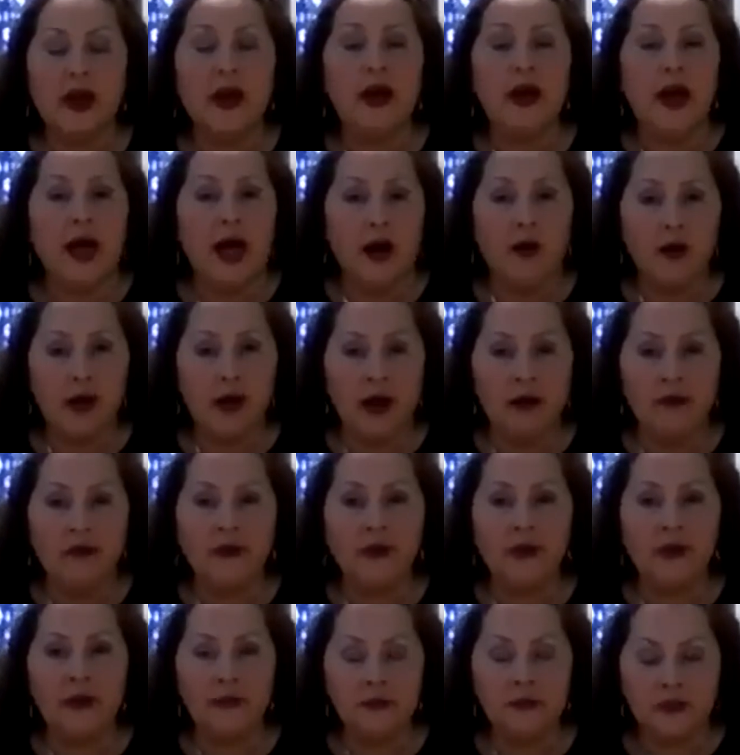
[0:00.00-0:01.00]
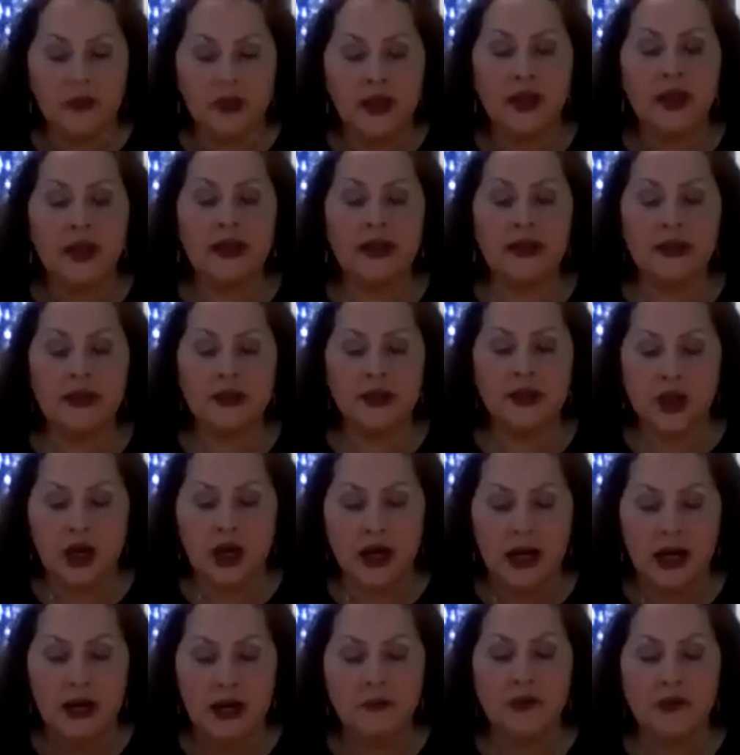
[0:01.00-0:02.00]
However, it is
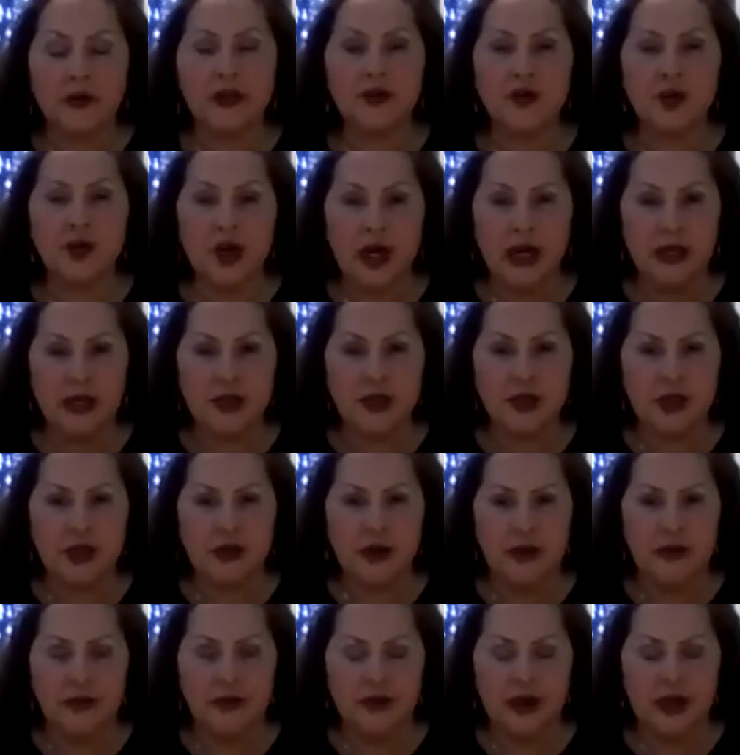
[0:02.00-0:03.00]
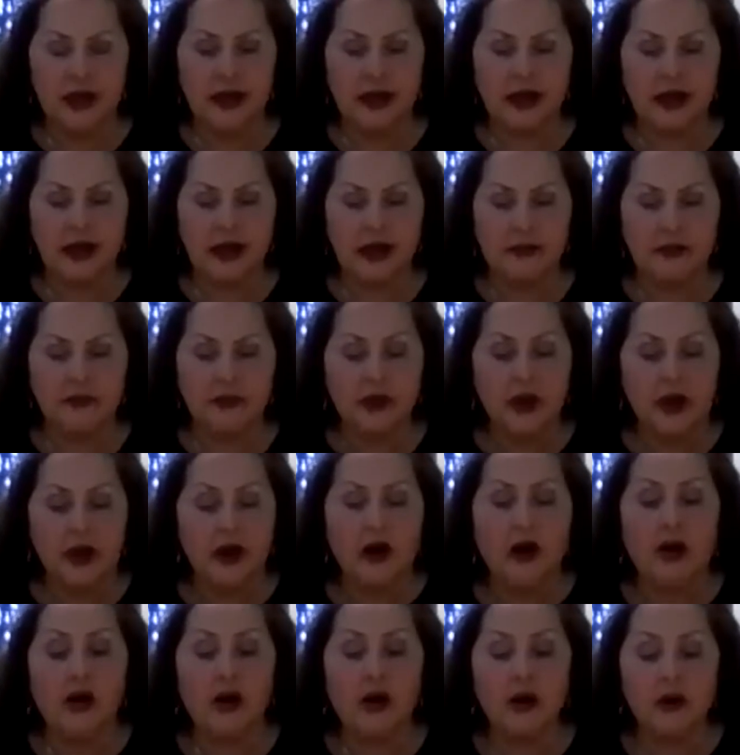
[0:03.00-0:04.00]
time for a change in our thinking.
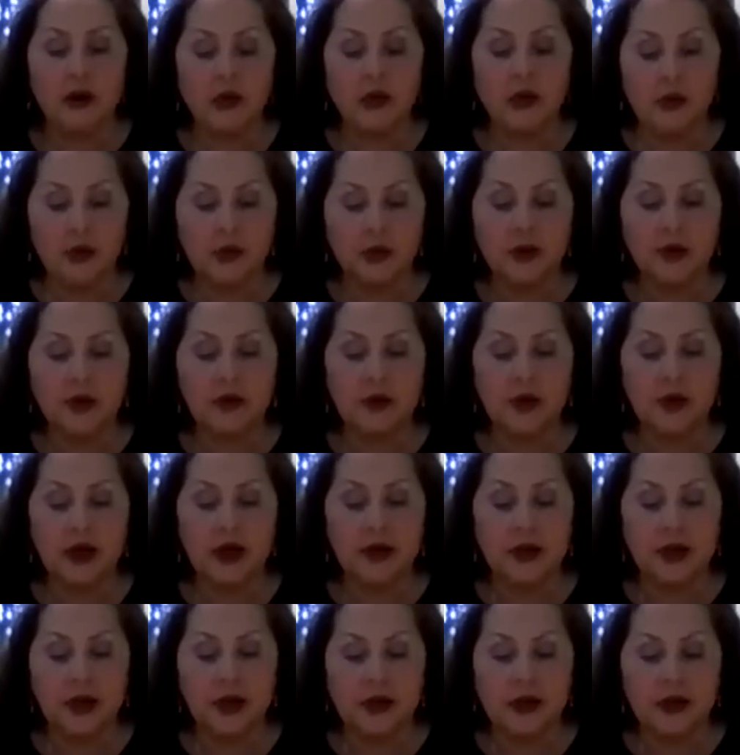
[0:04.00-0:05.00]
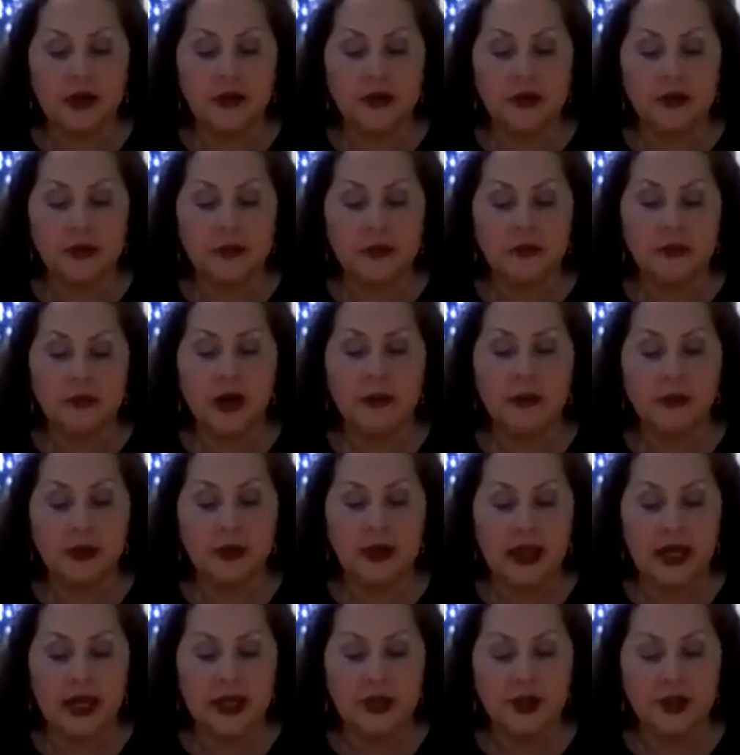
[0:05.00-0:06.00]
Our older adult
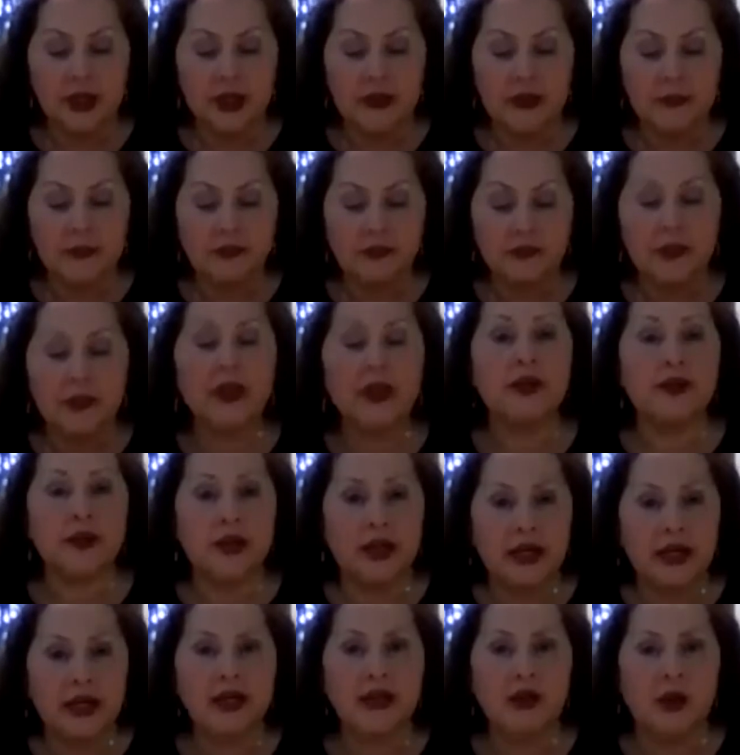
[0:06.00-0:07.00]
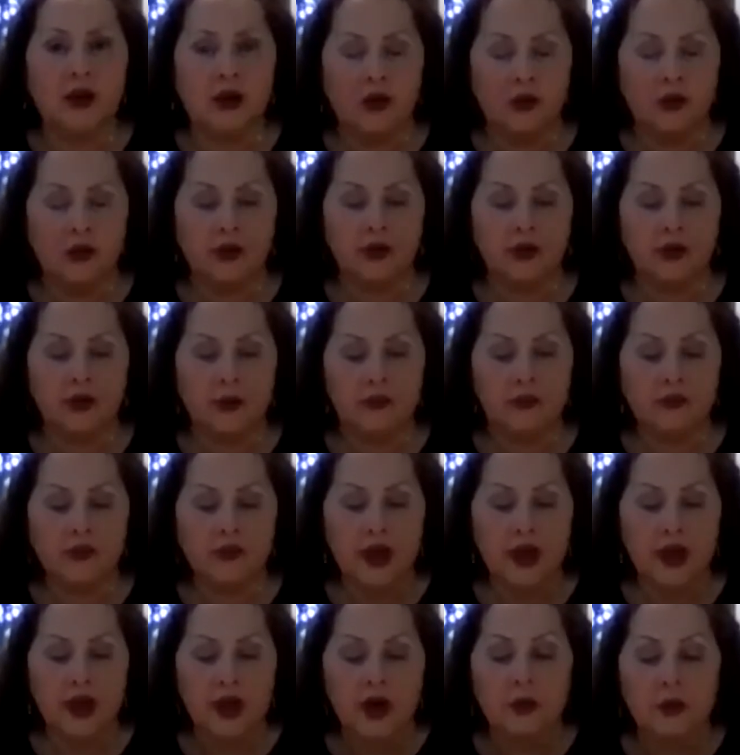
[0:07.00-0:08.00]
population is getting older.
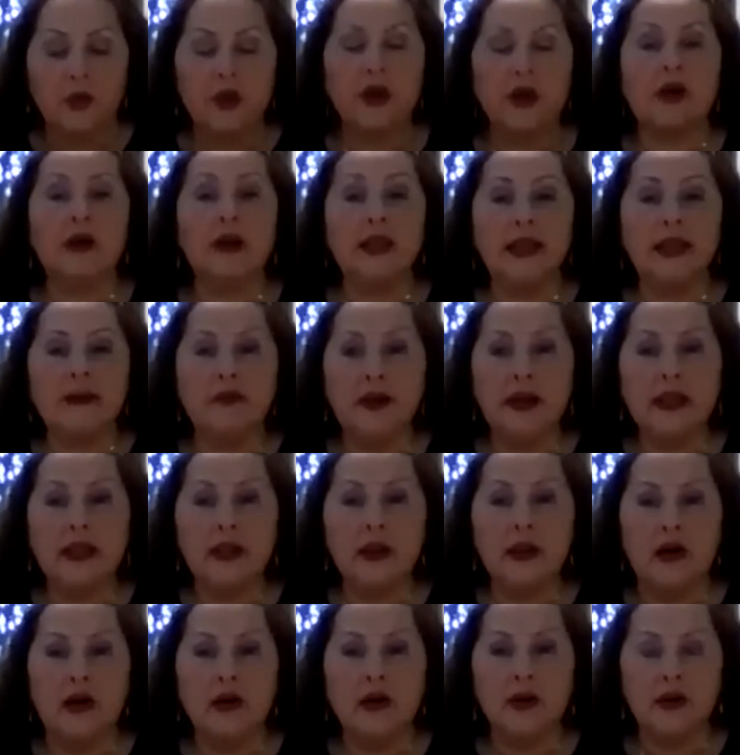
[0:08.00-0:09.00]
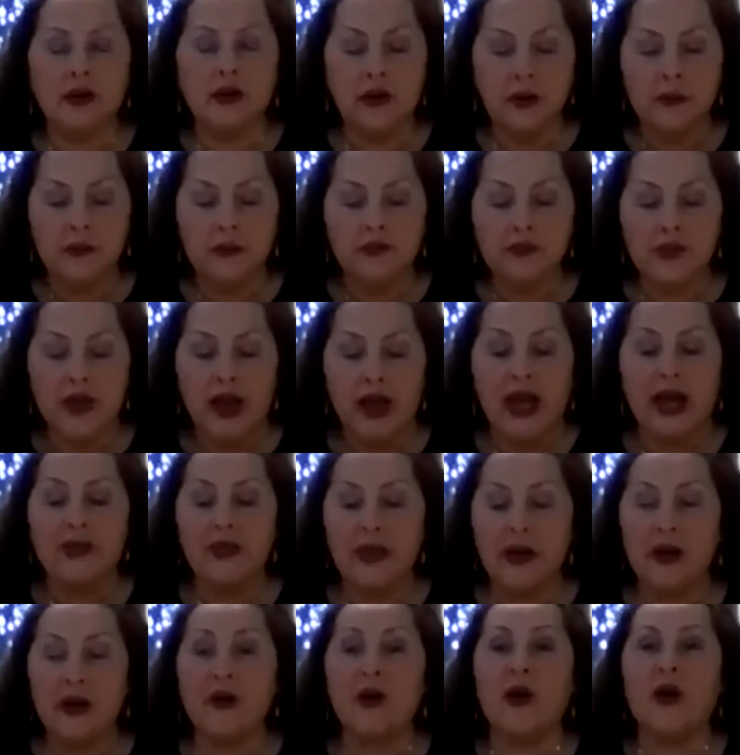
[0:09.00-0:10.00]
We are living longer, and
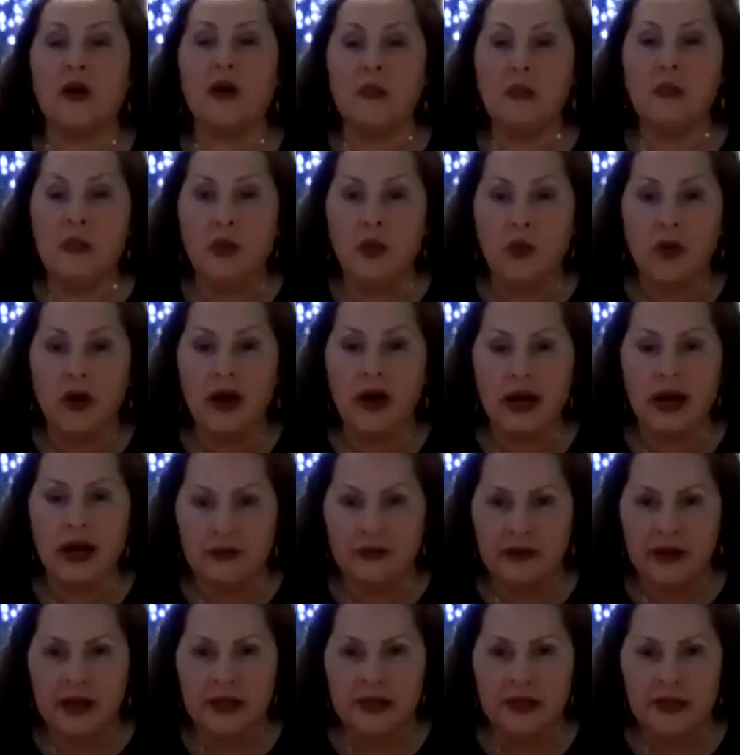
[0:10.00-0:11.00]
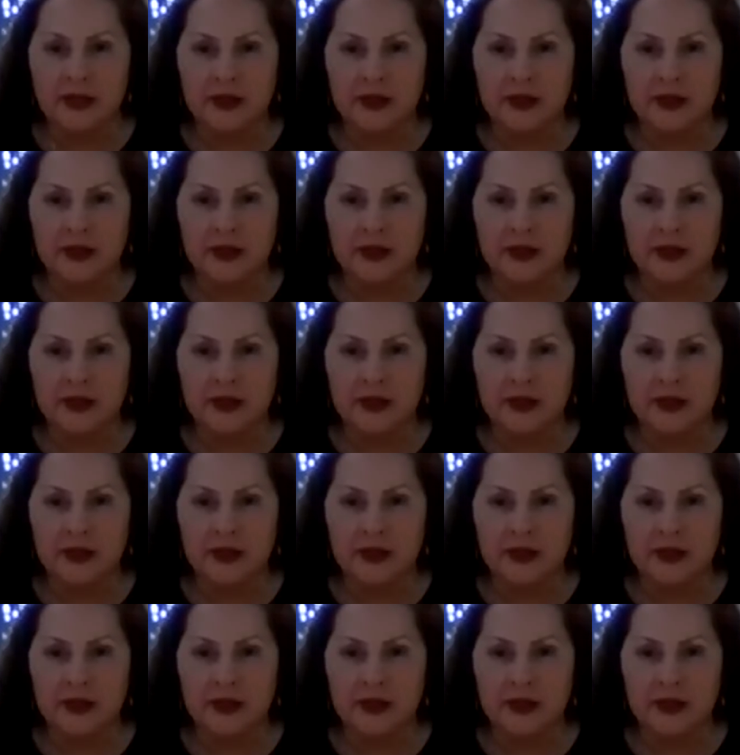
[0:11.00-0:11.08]
there are more of us.